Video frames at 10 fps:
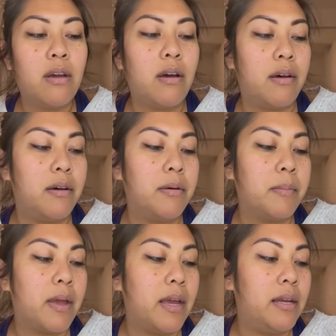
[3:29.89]

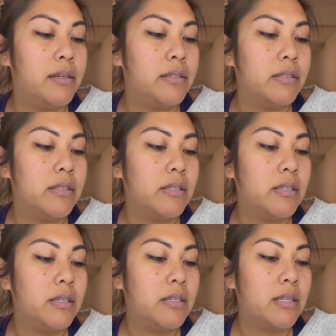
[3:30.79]
And
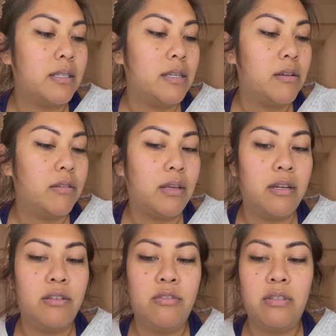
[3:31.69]
it says here that
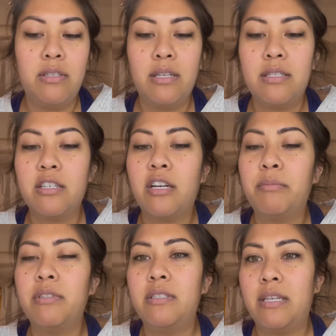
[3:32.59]
it usually takes a
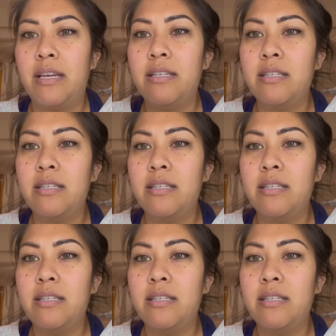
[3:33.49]
couple of days.